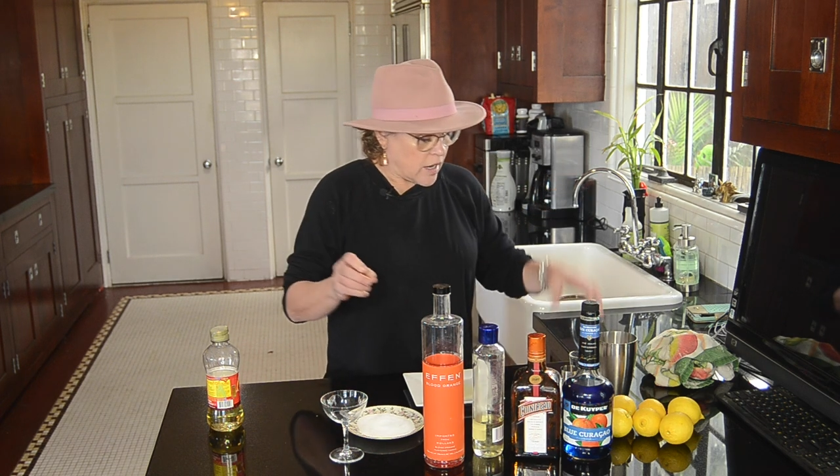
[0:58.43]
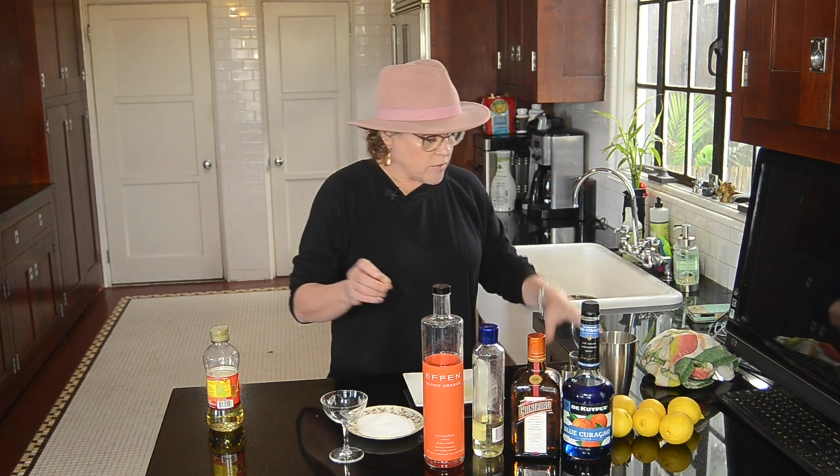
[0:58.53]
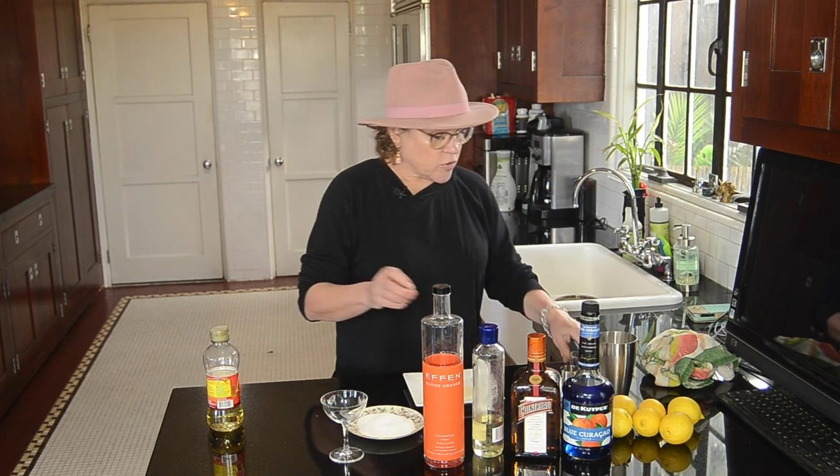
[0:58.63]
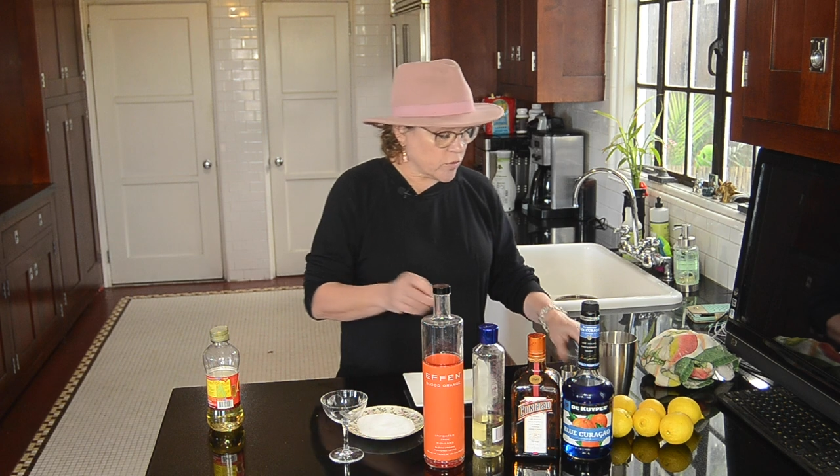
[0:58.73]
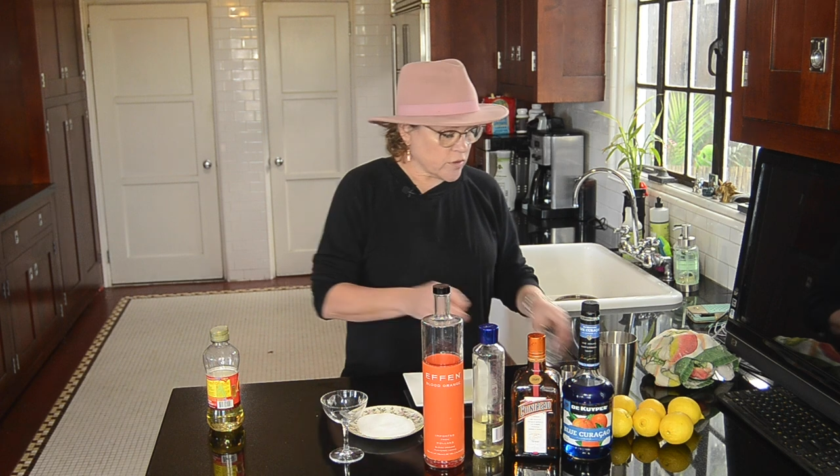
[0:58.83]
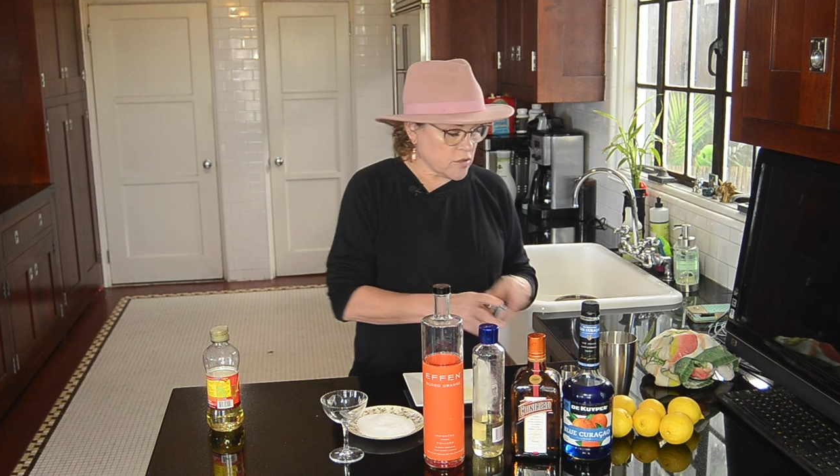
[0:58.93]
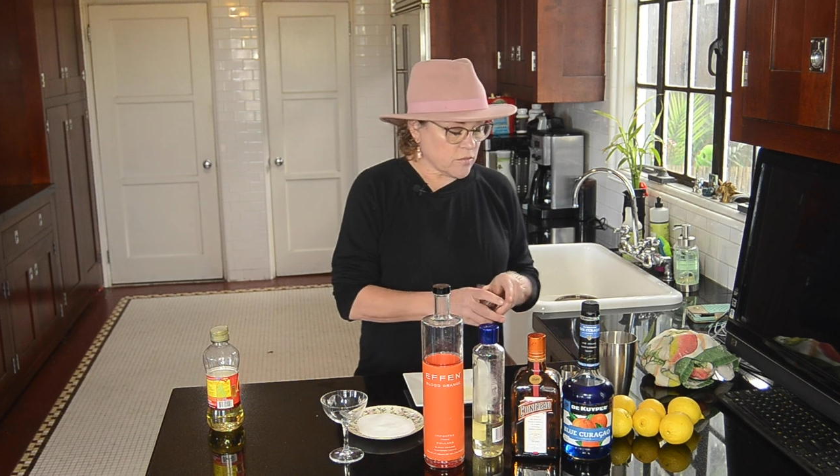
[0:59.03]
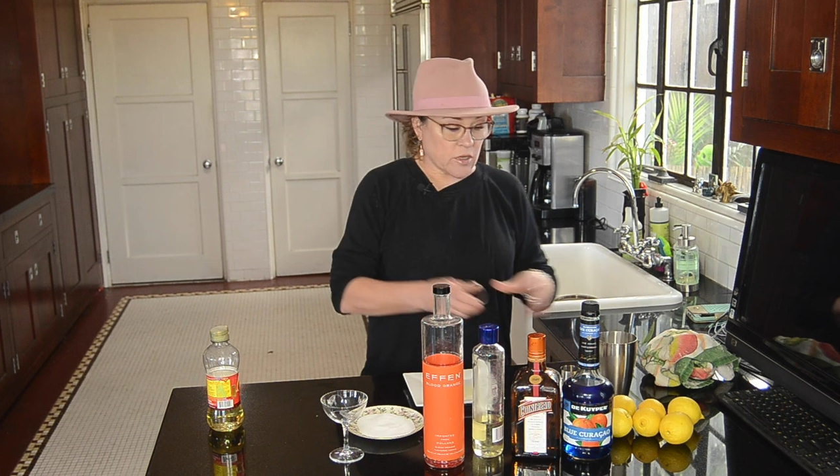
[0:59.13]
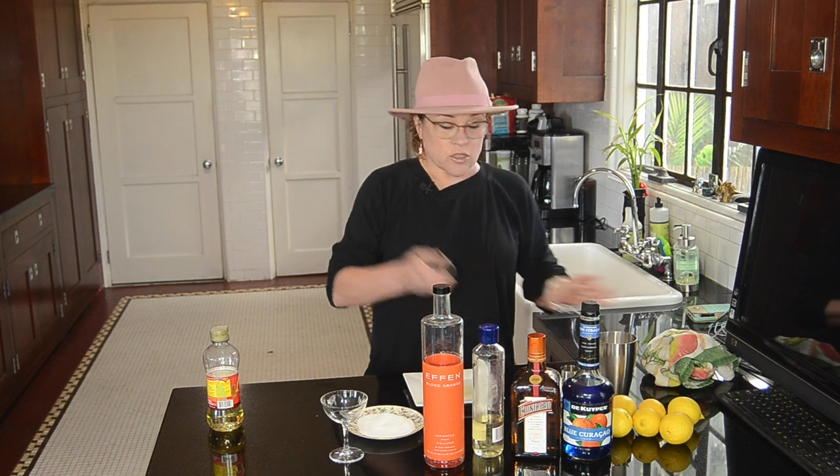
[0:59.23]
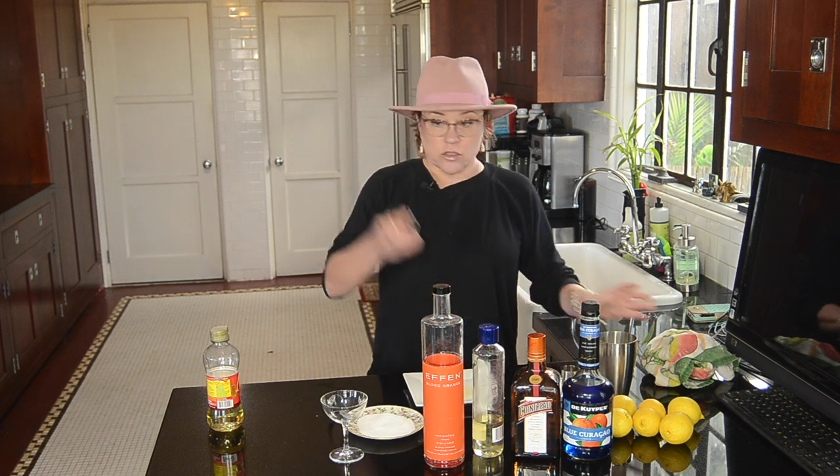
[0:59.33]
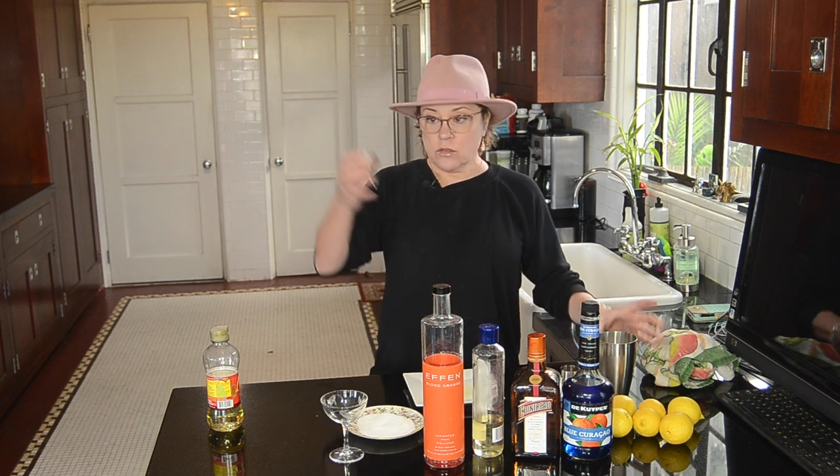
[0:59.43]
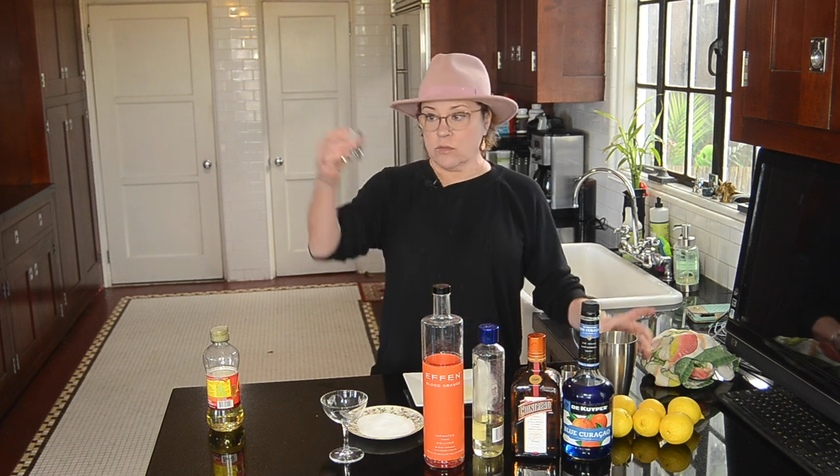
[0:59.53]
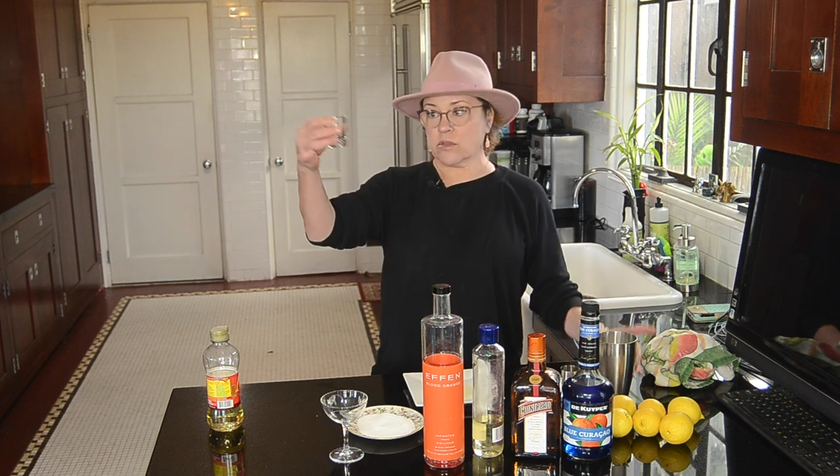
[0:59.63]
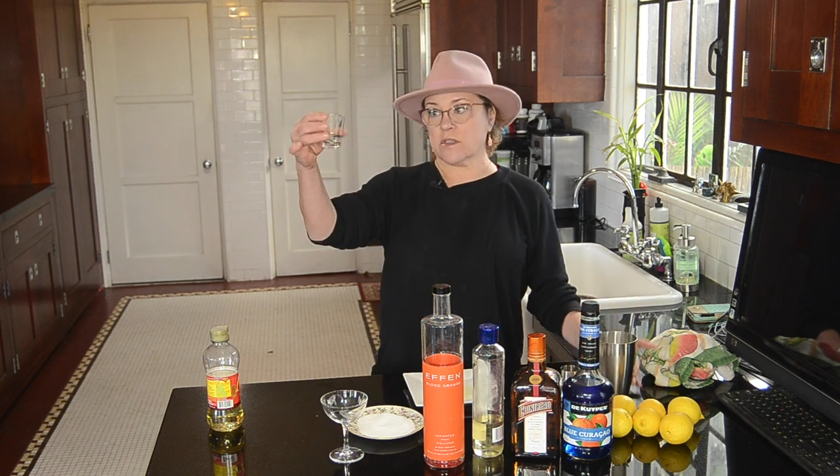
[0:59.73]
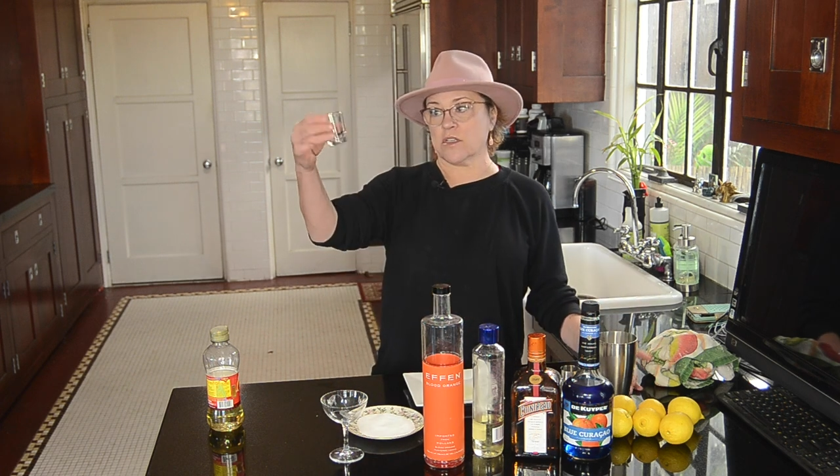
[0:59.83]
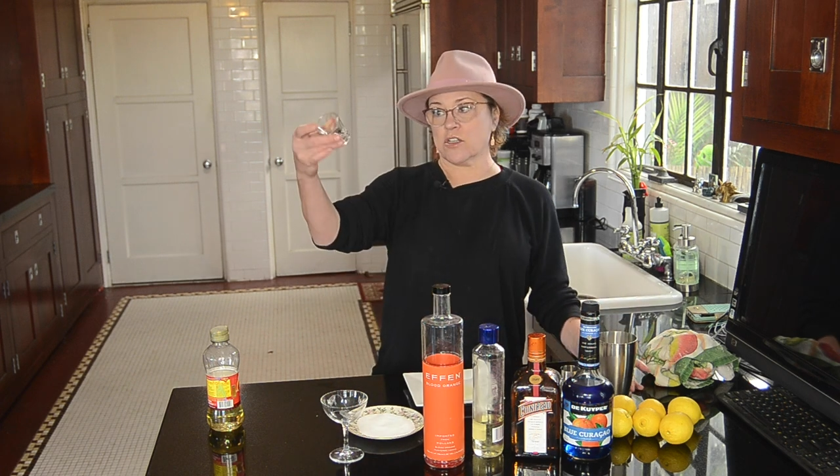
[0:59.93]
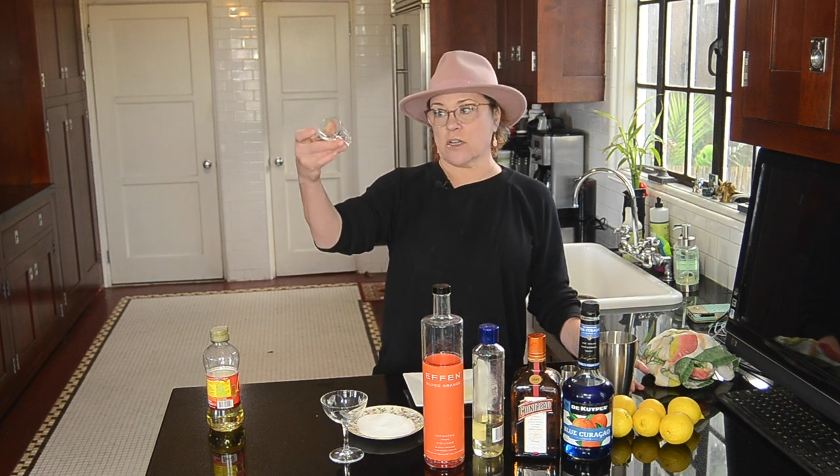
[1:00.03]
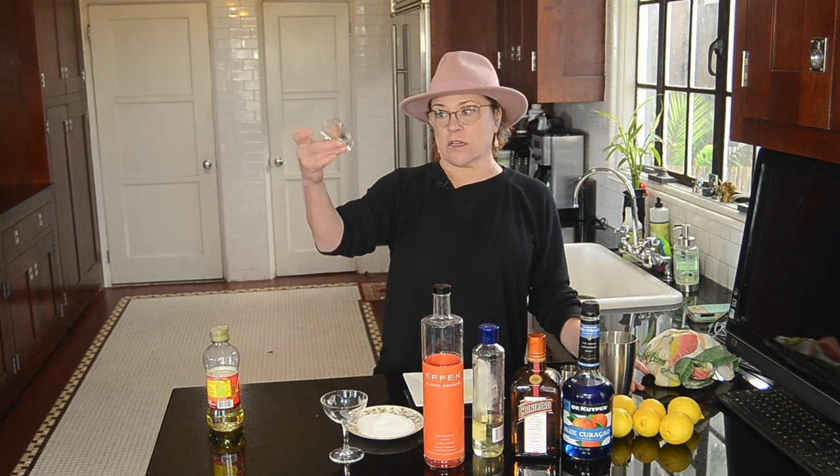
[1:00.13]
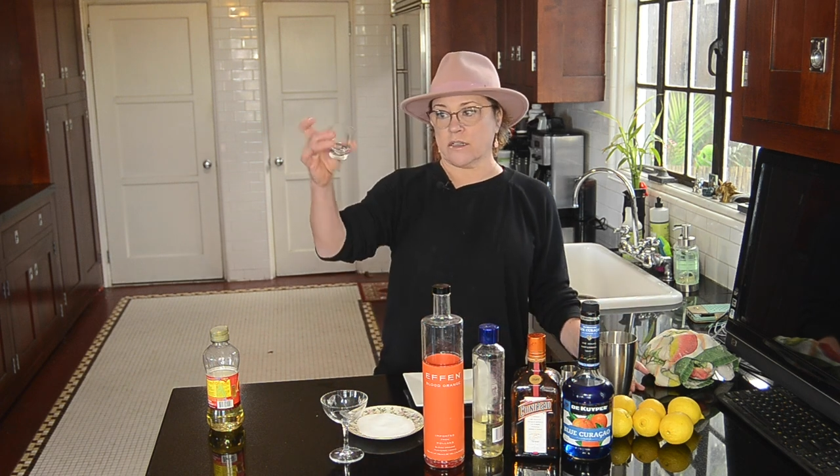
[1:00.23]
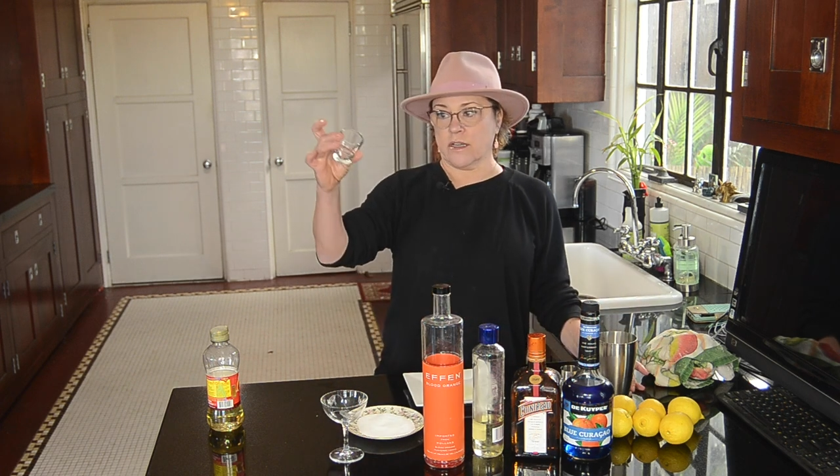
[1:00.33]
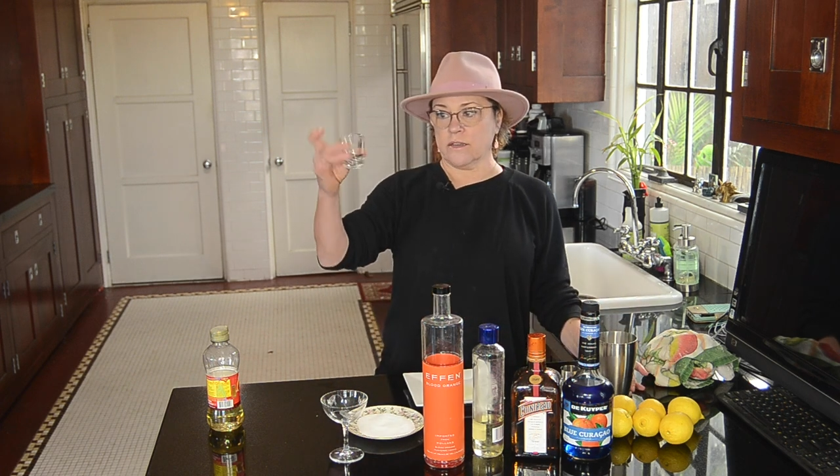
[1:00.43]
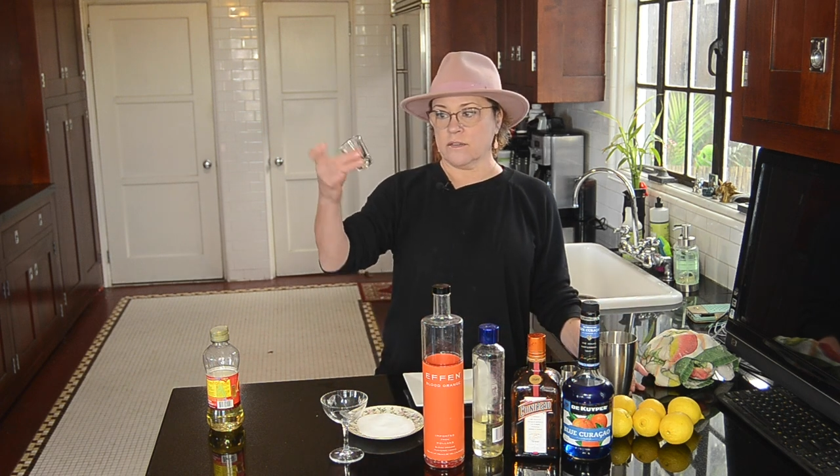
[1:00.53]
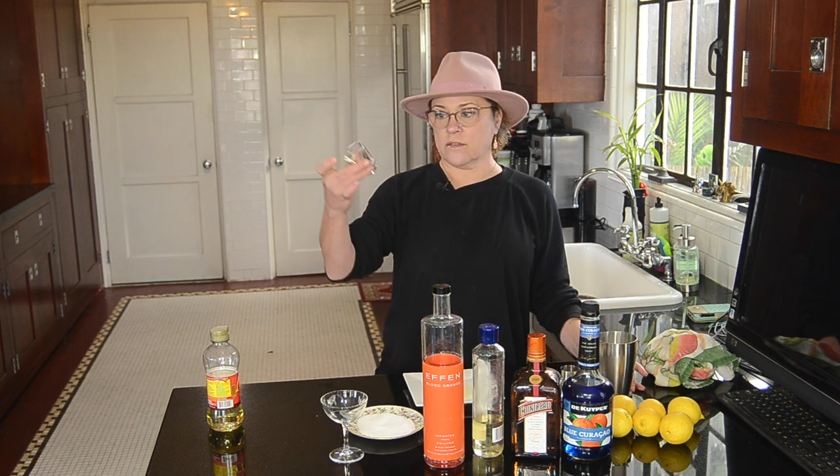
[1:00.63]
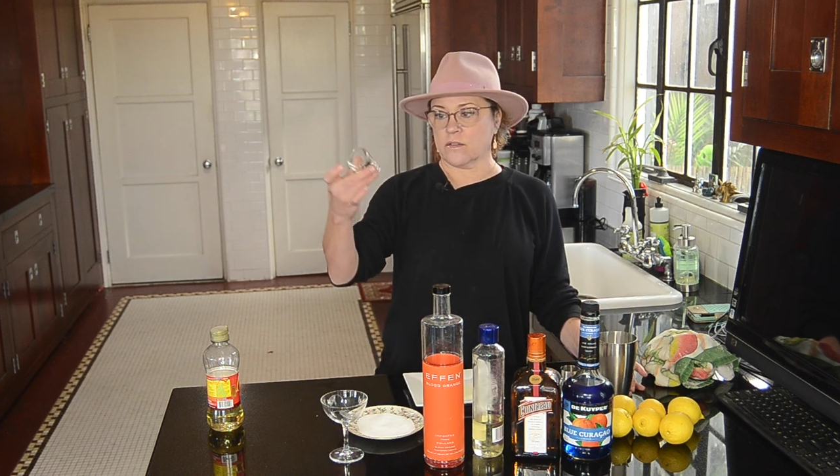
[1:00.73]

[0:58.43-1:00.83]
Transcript: I'm going to measure with this shot glass.